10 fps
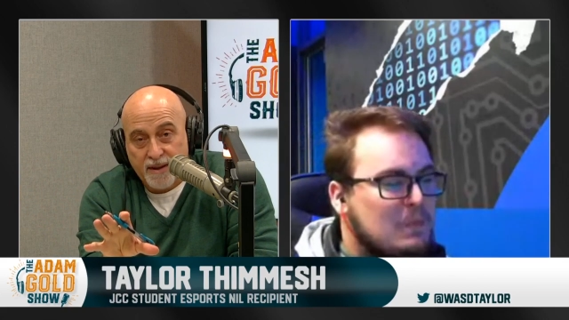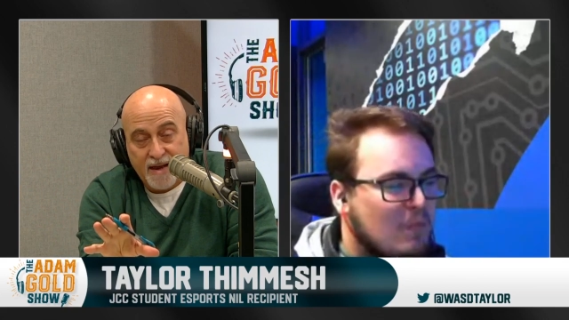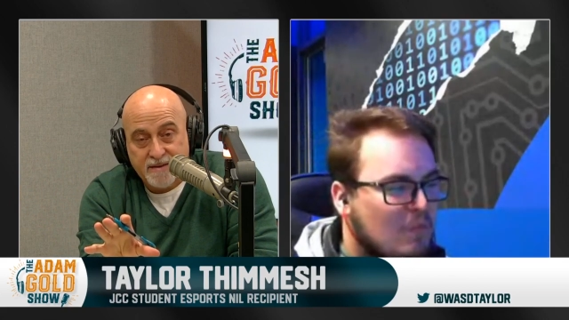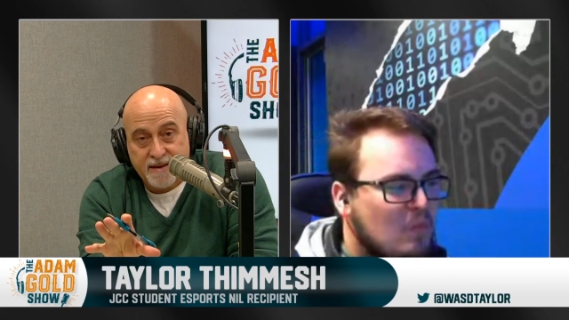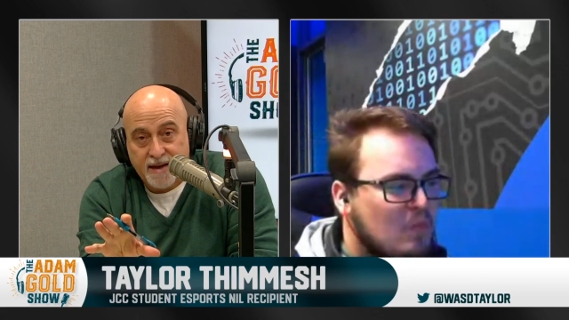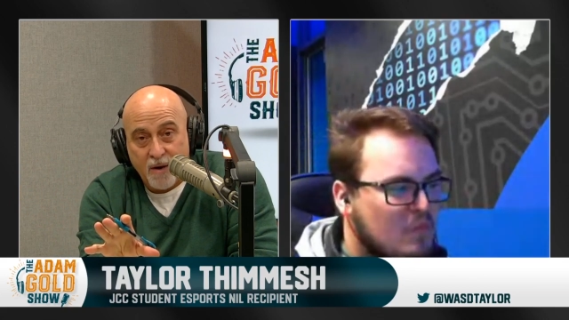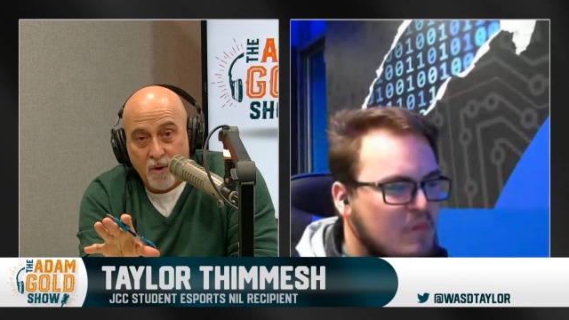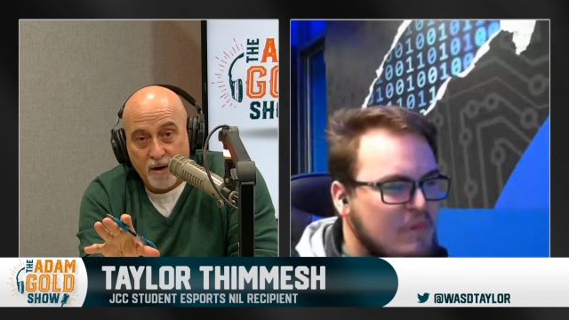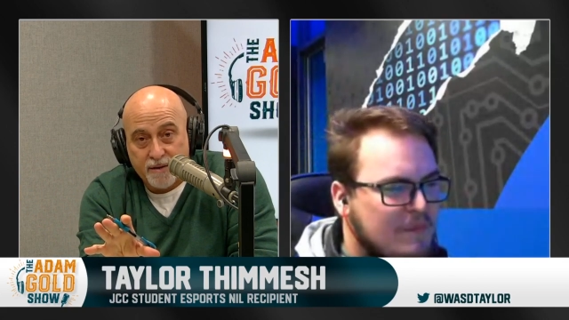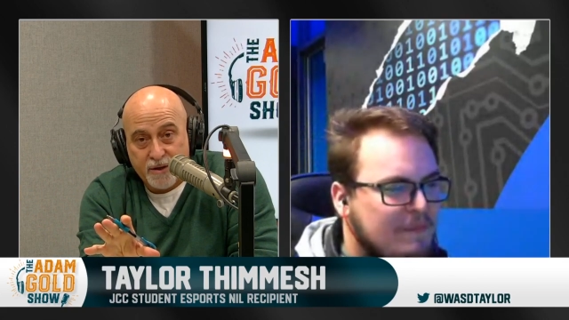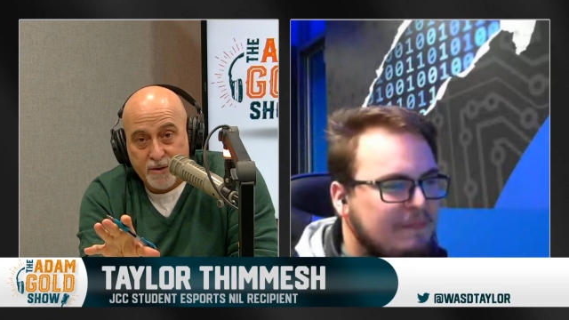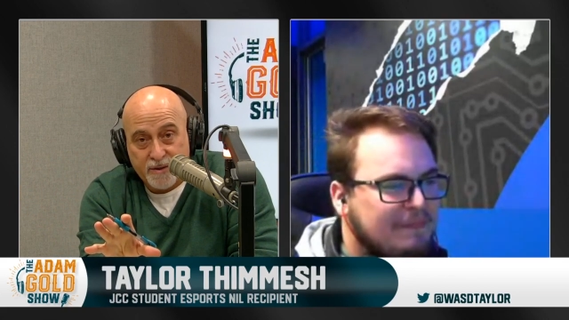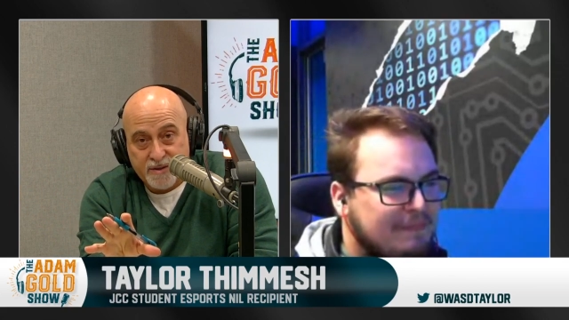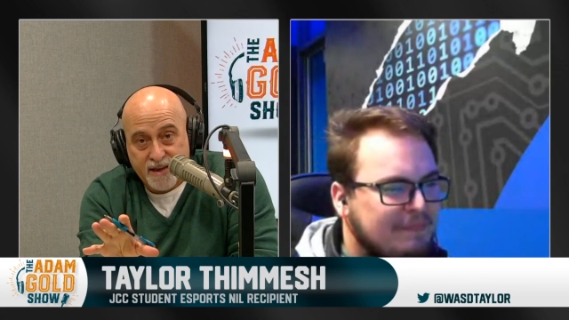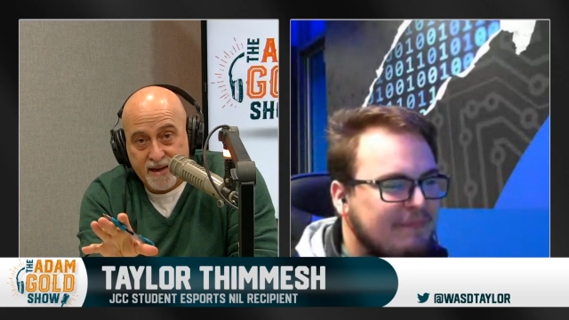Speaker 1: thing i want to do is get
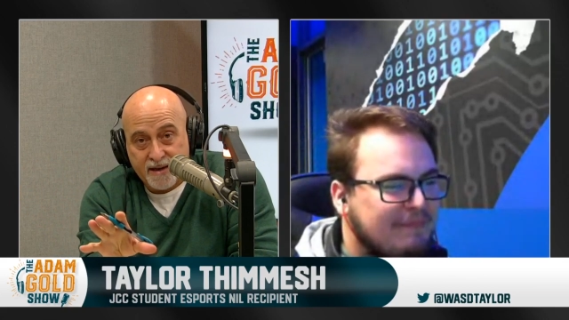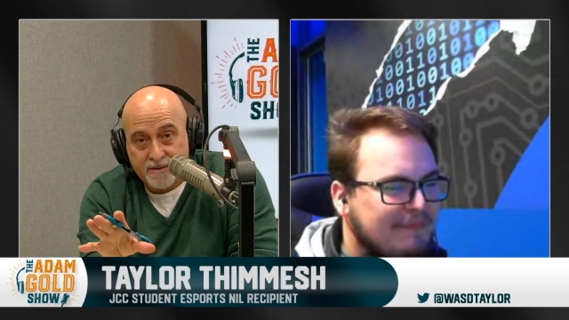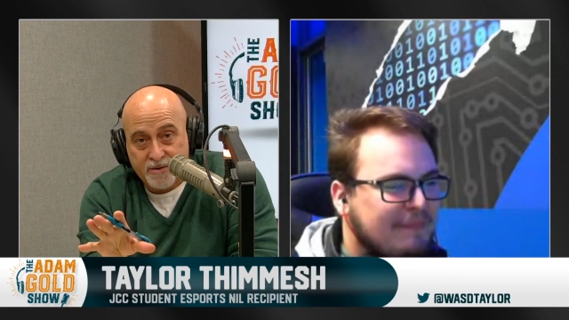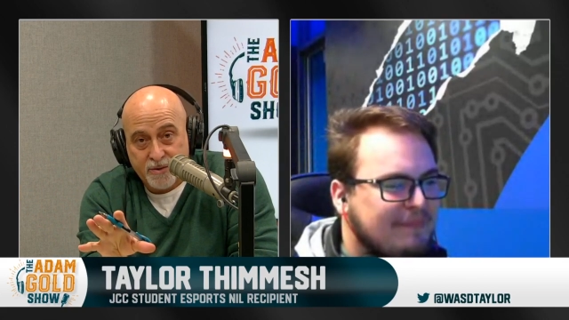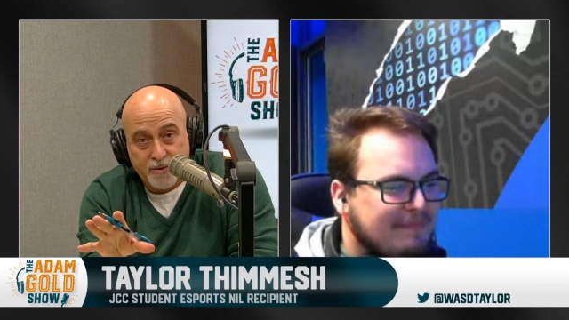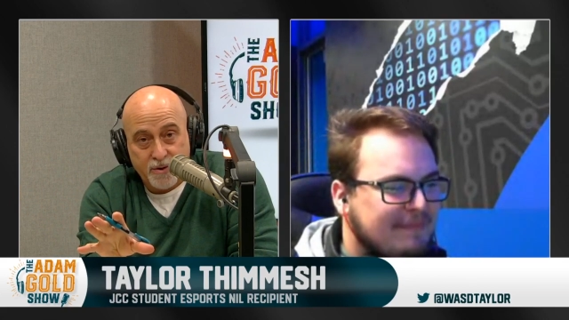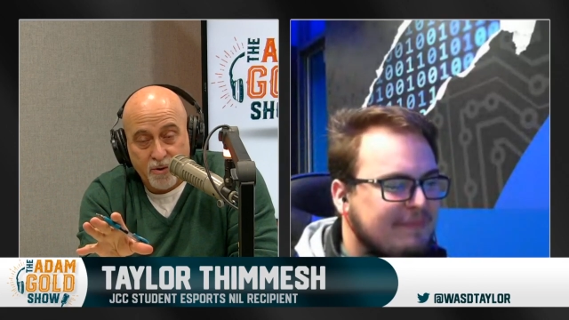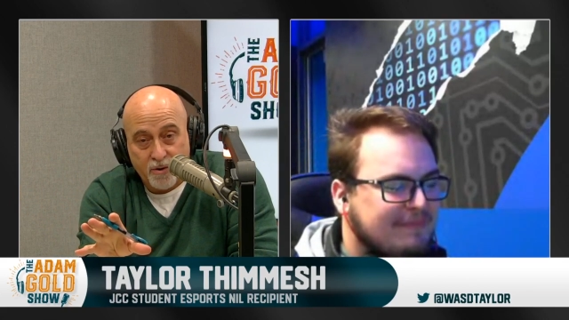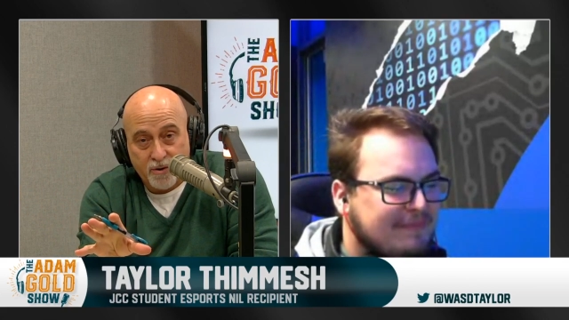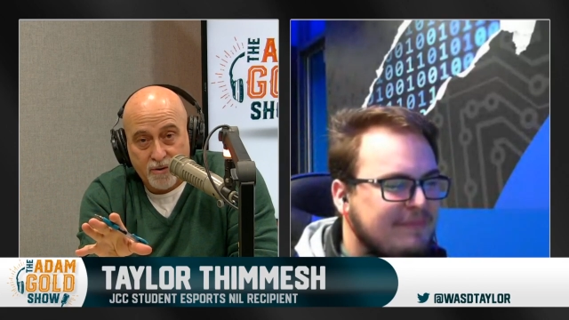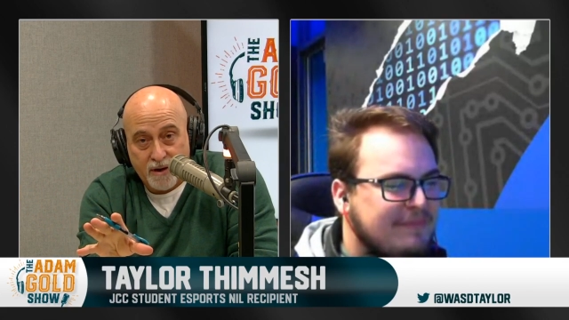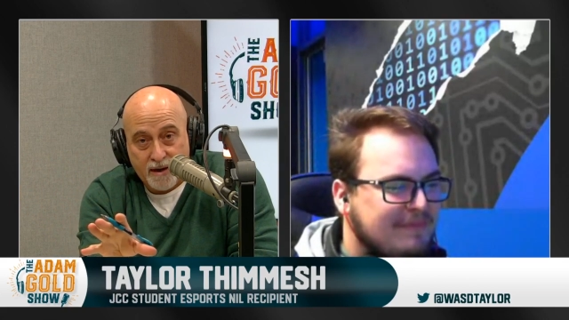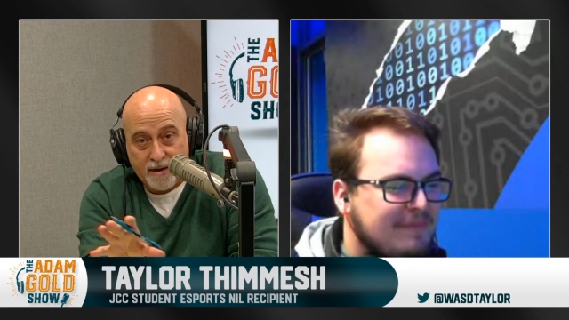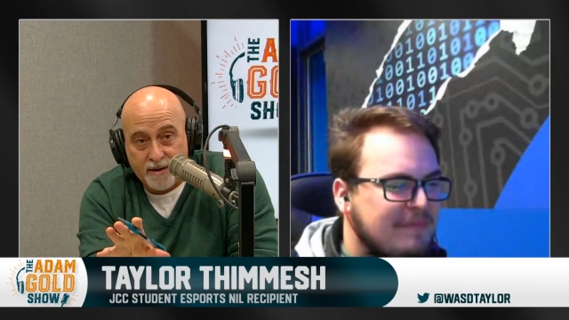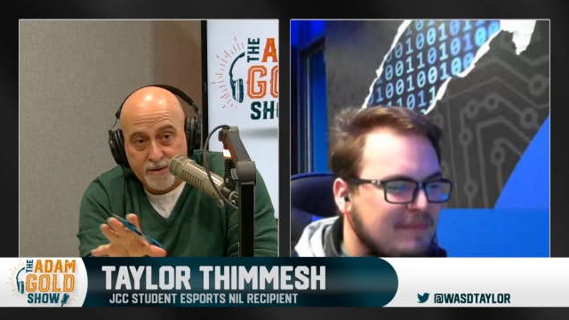into your uh, your